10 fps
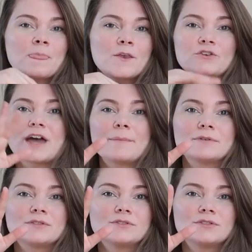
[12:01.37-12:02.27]
or the
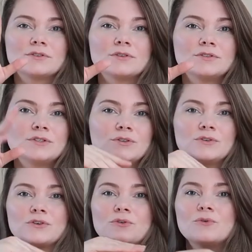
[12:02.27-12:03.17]
epidural
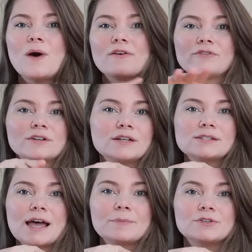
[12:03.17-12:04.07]
dude or whoever does
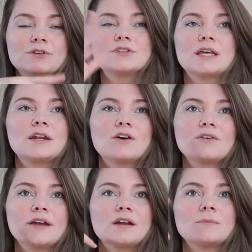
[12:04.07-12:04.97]
the epidural. They didn't go
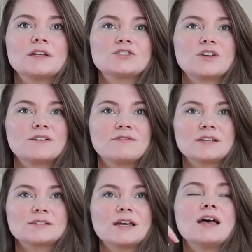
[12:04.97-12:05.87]
get him. They just tried to
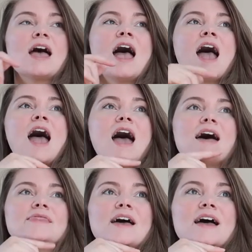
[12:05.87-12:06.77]
fix it.
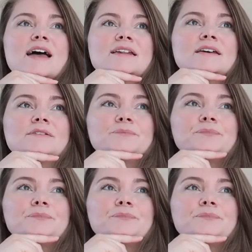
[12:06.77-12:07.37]
And then